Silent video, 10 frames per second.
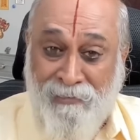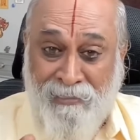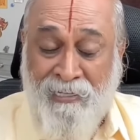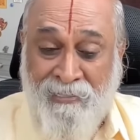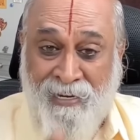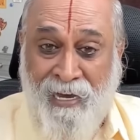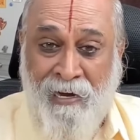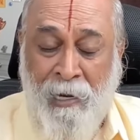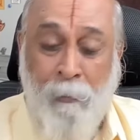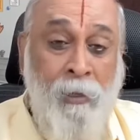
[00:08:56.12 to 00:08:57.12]
Such things
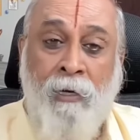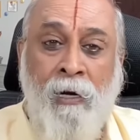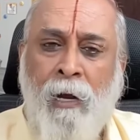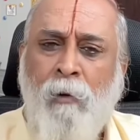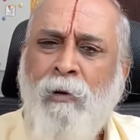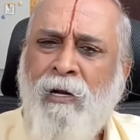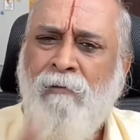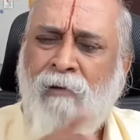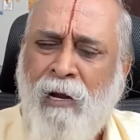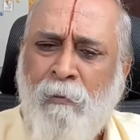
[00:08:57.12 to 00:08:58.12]
can happen. In love, it
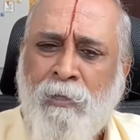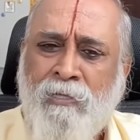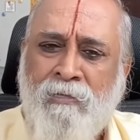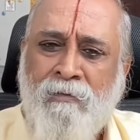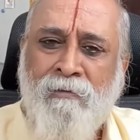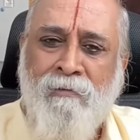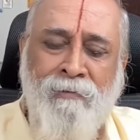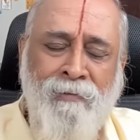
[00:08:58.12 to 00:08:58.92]
never happens.